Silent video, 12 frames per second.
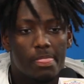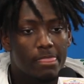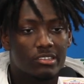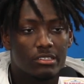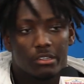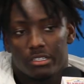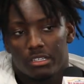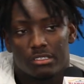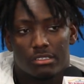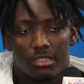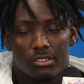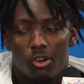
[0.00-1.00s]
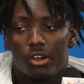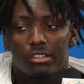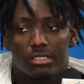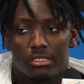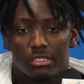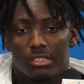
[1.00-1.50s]
It's hard
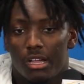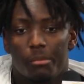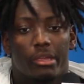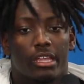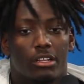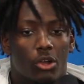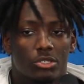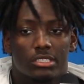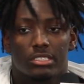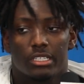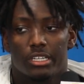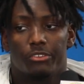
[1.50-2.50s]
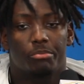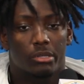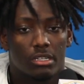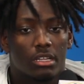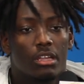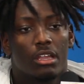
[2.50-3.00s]
to come in, coaches leave,
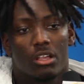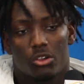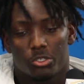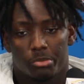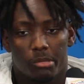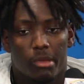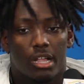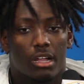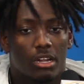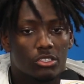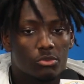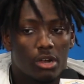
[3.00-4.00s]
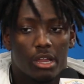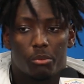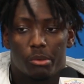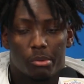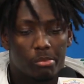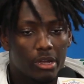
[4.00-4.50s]
but Coach BMAC got us right.
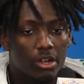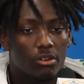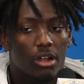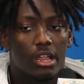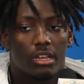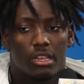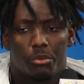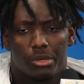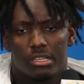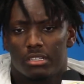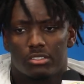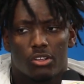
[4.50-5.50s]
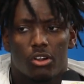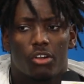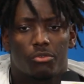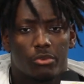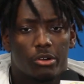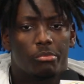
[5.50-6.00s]
We prepared right, and we didn't start
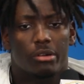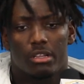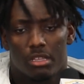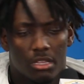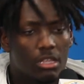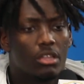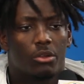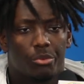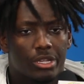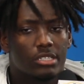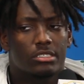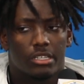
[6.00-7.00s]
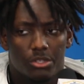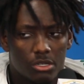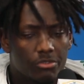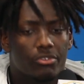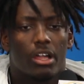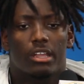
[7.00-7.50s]
off well, but we continued
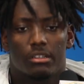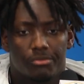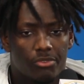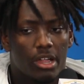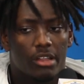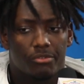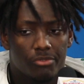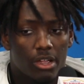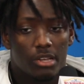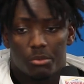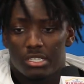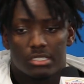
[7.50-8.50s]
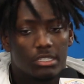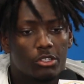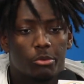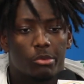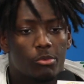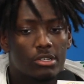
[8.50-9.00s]
to fight and fight and fight, and we just need a
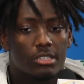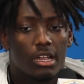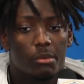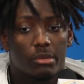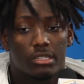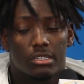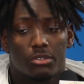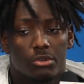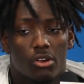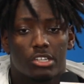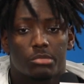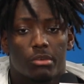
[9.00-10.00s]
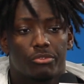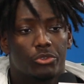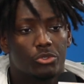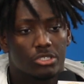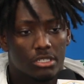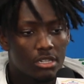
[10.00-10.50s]
little bit more time. And then in regards to my
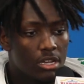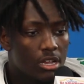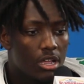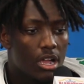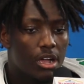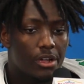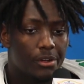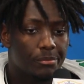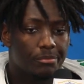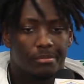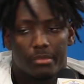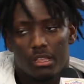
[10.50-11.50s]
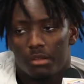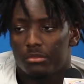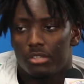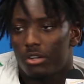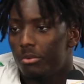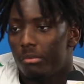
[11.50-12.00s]
future, I'm
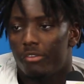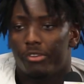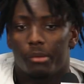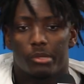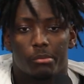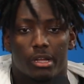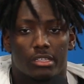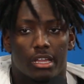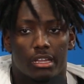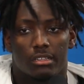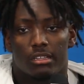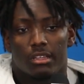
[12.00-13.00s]
talking with my family about that